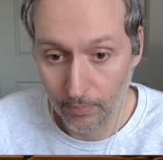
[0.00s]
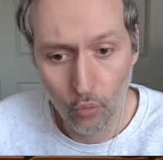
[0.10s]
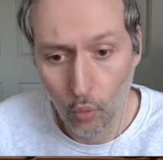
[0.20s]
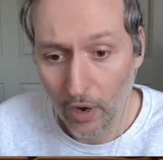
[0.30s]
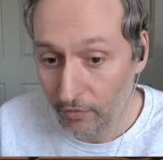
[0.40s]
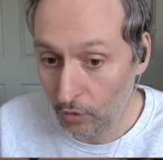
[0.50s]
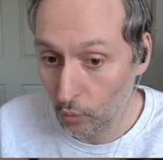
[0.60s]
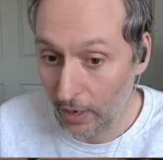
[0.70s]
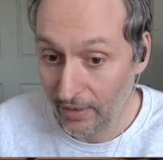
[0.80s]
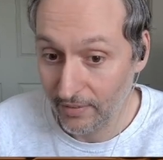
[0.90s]
One of the
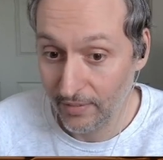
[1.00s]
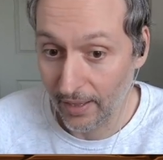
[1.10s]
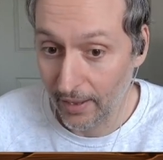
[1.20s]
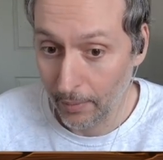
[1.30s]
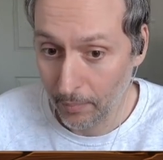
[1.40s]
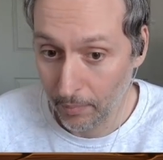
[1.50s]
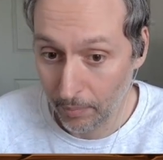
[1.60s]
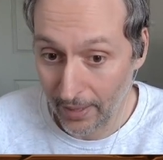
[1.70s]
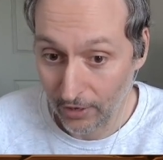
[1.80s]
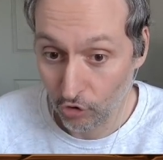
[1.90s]
ways that
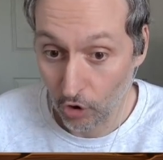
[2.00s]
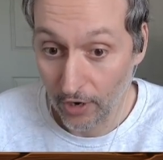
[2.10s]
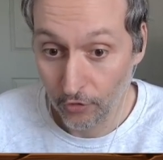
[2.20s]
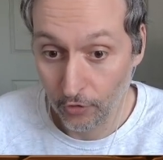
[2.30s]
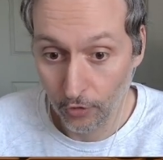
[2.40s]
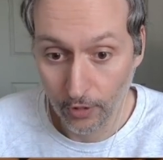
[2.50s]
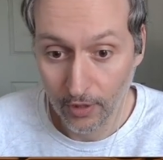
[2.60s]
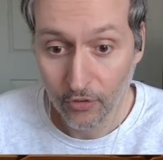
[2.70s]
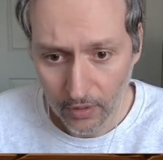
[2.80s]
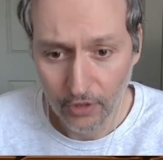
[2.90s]
black tries to do
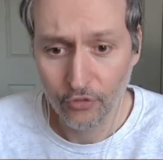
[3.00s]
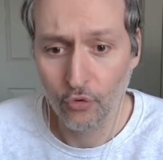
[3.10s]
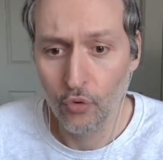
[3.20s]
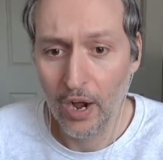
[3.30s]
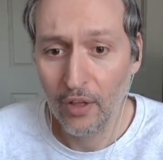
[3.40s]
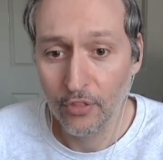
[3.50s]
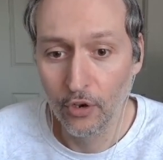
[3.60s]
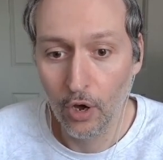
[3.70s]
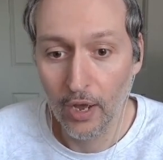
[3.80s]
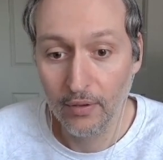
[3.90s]
this is to route the
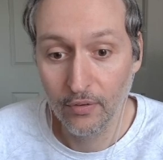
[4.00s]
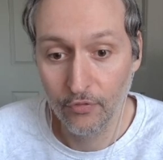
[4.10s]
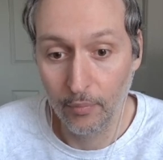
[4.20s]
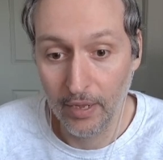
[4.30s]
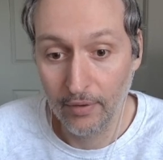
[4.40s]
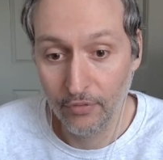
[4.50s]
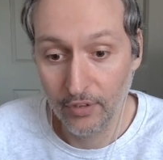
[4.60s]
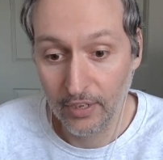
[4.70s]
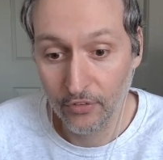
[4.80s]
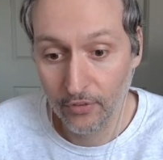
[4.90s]
knight from
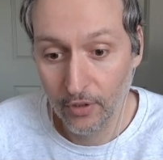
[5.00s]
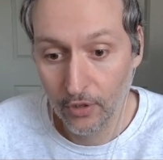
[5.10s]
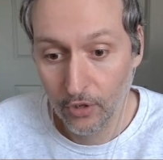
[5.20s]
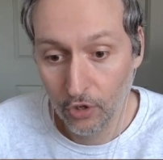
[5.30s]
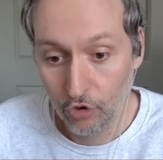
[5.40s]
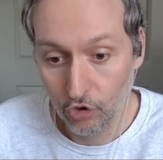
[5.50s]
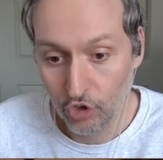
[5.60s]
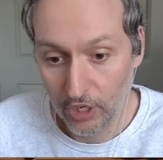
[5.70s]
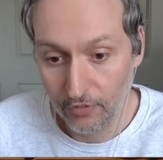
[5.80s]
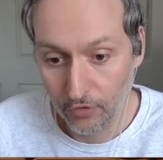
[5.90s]
f6 to
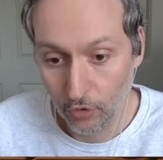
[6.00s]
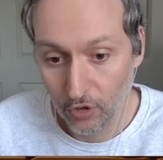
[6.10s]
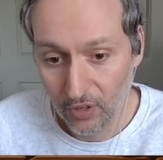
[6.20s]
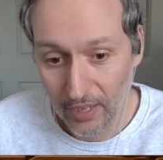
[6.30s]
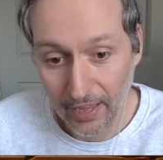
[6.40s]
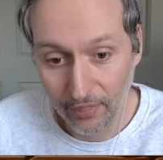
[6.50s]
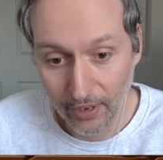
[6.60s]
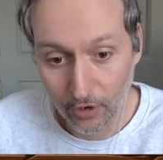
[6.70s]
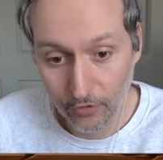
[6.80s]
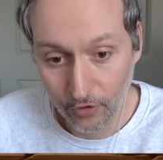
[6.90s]
g4 and then
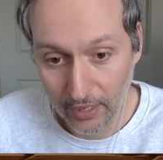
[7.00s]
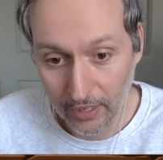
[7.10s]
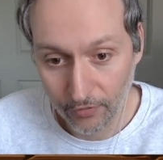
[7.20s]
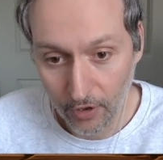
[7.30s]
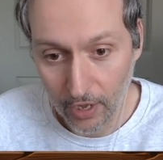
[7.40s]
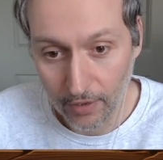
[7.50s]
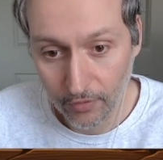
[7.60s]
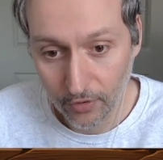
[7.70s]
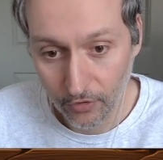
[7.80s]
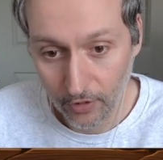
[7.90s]
on to
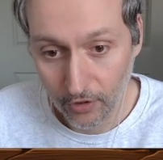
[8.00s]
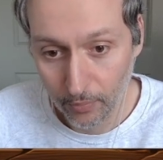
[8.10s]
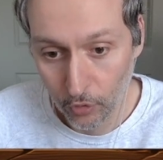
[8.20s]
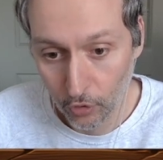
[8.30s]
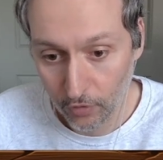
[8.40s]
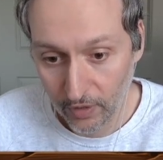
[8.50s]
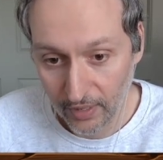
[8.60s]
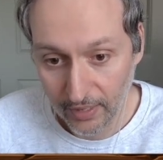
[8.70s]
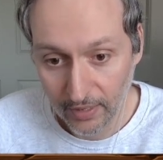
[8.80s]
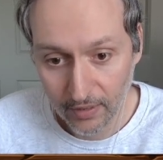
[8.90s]
e5. So this maneuver
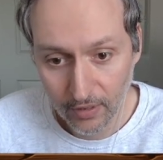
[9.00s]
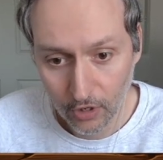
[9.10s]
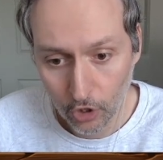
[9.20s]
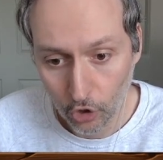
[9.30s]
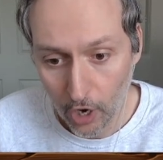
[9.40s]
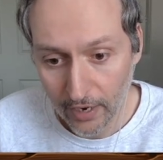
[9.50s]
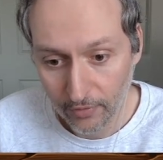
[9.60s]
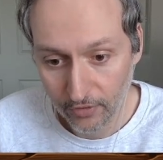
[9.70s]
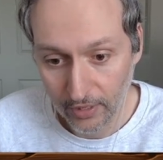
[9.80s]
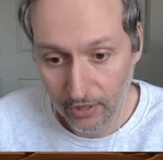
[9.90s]
here, knight
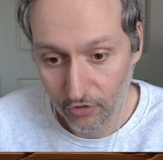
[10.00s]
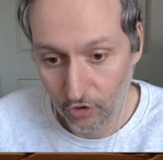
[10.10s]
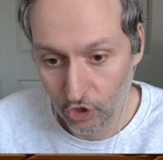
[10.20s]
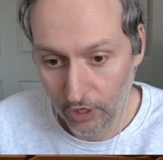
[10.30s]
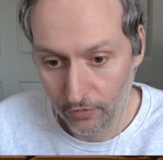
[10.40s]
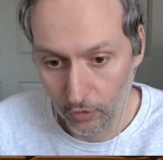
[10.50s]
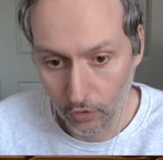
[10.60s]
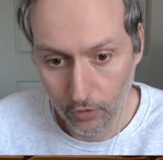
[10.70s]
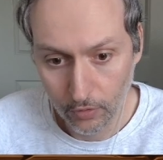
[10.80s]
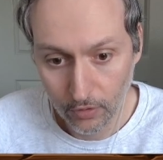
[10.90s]
f6 to
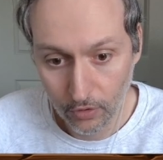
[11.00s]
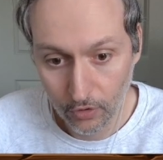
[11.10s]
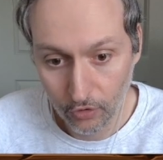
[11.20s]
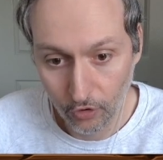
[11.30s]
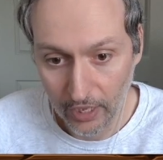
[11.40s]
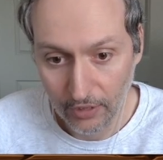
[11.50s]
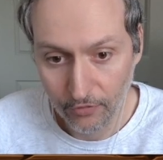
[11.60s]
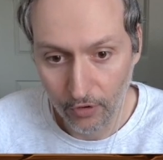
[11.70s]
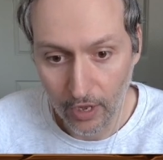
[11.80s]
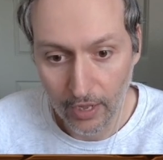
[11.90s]
g4 to
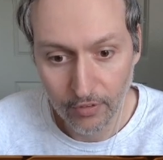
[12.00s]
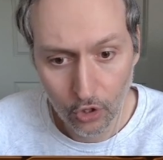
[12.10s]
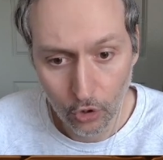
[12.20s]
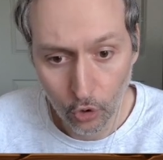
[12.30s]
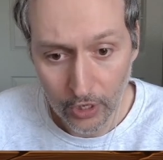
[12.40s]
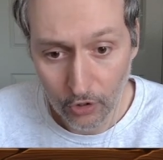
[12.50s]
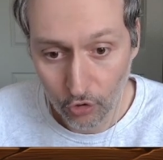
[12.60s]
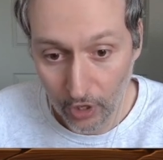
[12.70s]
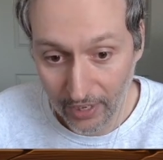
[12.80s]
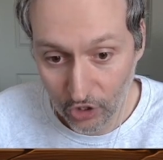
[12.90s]
e5, looking
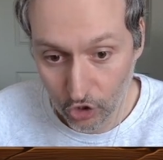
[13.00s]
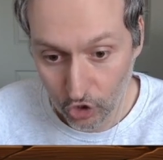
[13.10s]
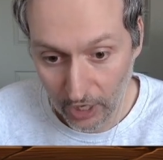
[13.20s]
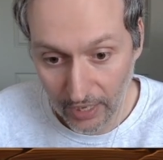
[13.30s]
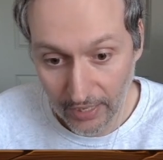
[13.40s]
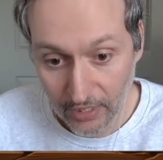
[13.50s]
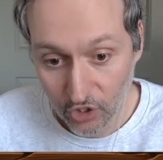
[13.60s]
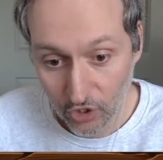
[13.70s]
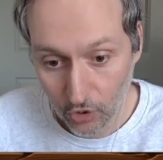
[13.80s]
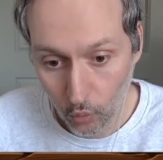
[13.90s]
to
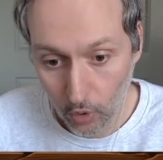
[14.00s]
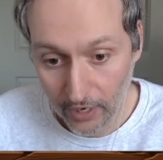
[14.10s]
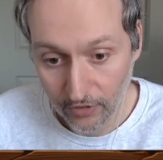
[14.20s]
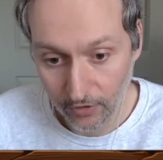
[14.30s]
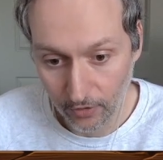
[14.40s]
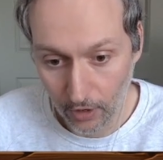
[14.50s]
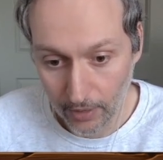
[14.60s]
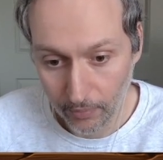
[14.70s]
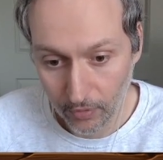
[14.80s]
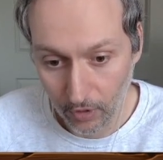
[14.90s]
exchange white's
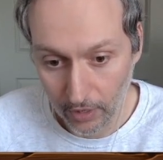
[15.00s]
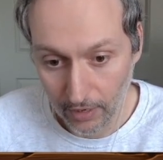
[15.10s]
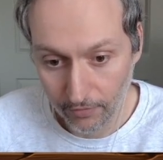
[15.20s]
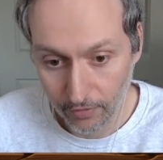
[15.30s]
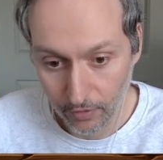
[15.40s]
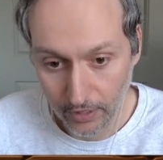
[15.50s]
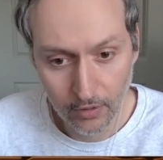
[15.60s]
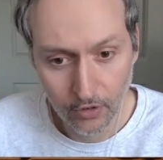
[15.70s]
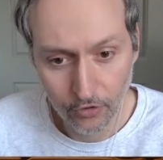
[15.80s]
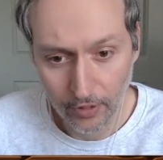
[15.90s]
knight on f3.
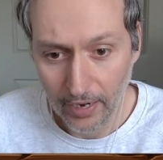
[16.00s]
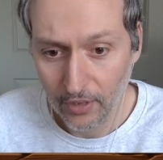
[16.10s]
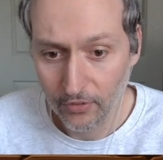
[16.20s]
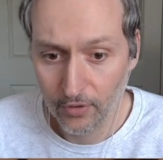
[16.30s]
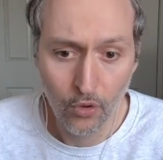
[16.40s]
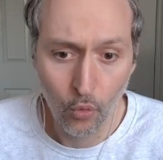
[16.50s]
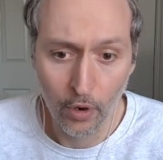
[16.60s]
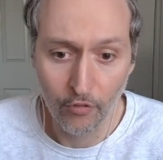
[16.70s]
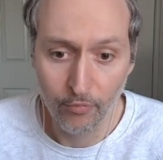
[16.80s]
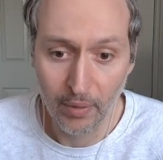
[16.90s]
So that is
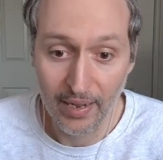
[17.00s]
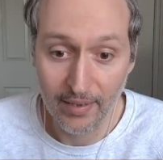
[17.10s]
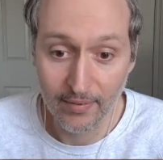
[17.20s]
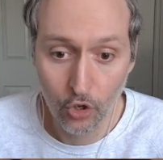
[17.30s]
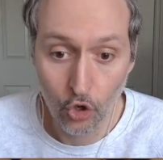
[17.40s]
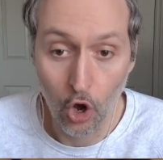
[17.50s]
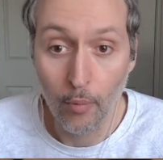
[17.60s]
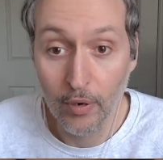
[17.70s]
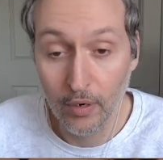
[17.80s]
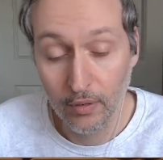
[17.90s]
one of black's
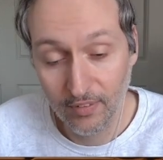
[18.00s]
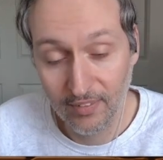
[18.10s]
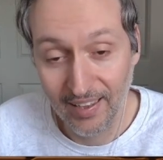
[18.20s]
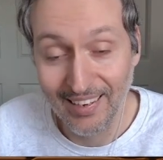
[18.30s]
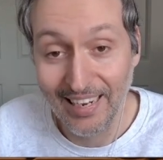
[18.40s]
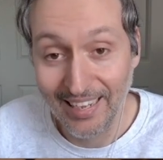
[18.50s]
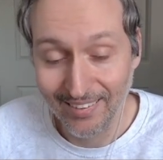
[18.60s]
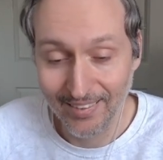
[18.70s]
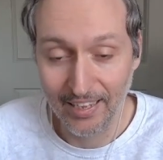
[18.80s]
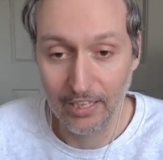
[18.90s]
common
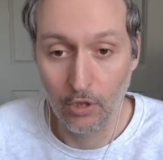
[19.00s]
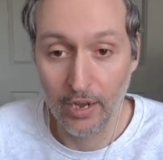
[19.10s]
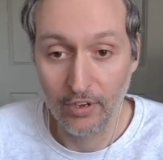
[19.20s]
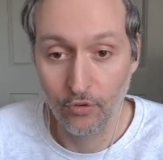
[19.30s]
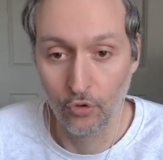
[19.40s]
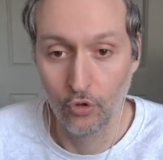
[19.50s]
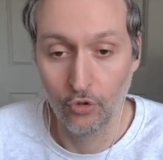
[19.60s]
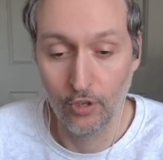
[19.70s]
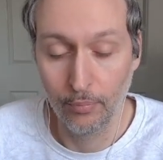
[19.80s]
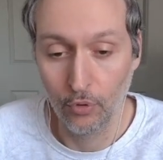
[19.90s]
techniques that he likes to
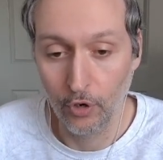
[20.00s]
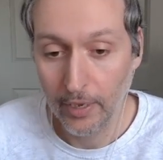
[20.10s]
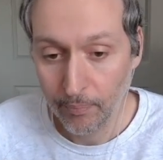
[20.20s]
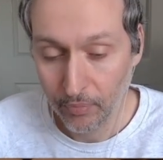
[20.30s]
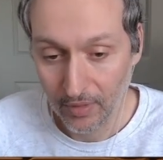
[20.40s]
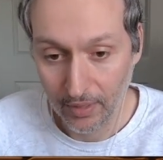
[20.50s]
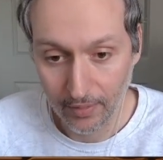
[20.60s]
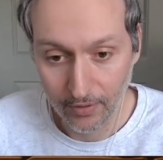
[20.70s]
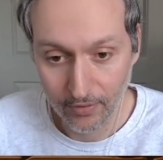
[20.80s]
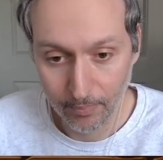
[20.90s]
deploy in
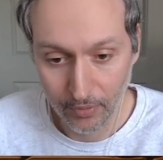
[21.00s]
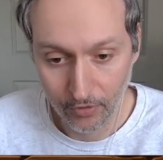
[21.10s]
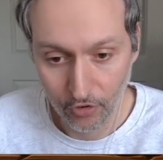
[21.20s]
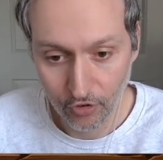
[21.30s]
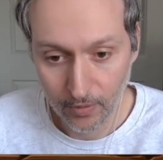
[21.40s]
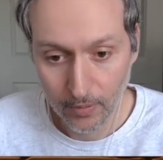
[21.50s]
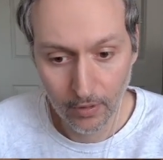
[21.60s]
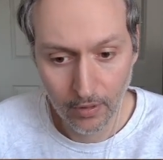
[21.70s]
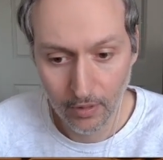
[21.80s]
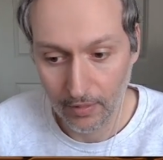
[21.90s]
this position.
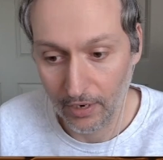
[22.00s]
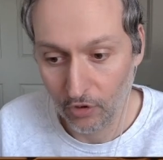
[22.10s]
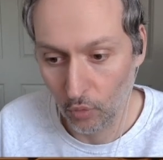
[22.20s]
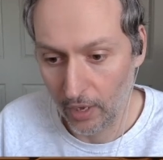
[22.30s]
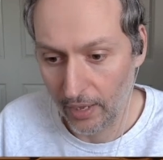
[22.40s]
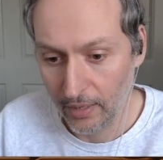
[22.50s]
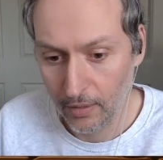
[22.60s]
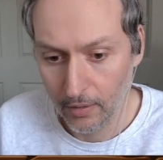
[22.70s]
That is why